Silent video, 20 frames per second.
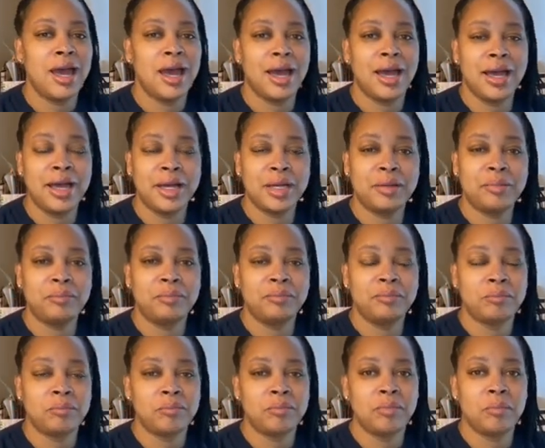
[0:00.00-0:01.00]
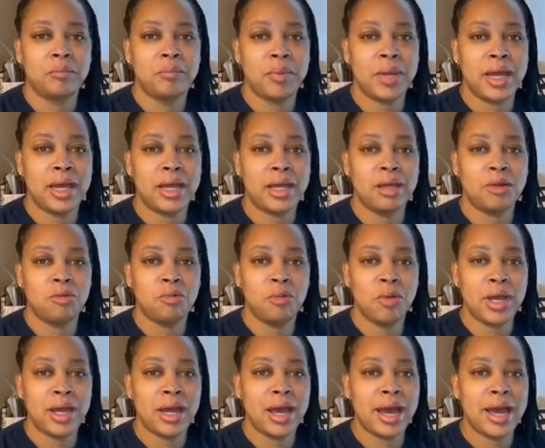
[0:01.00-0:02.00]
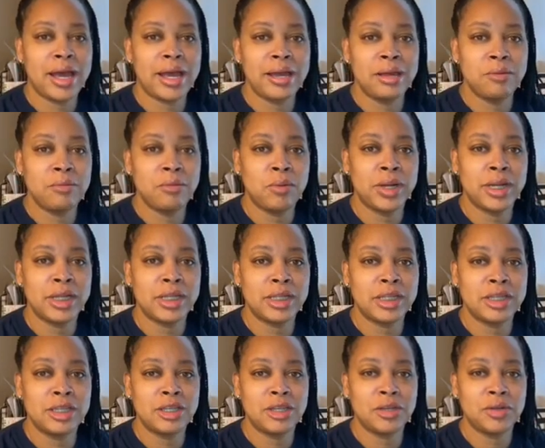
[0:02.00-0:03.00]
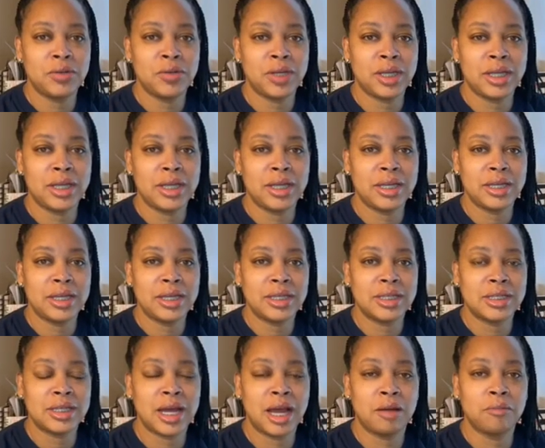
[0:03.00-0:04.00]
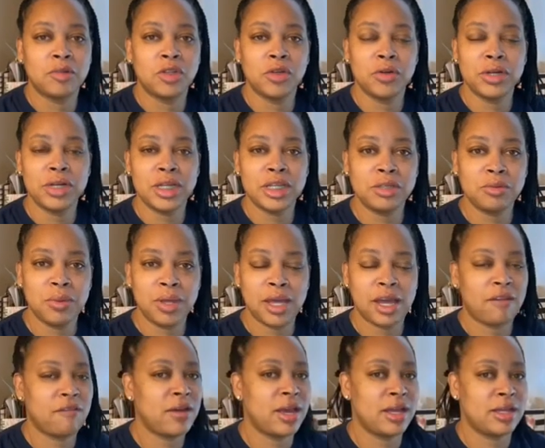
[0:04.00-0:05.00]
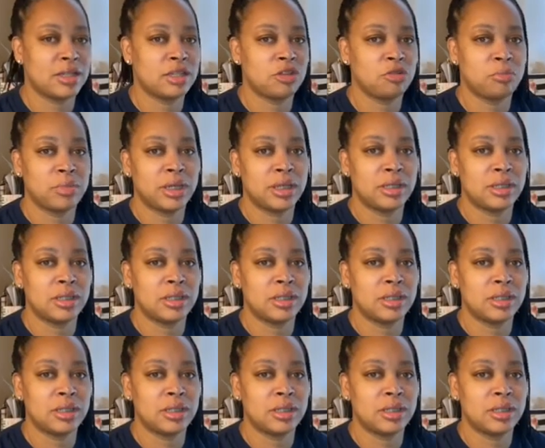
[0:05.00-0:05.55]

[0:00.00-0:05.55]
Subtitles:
Um, but what I wanted to do is during this week I've had so much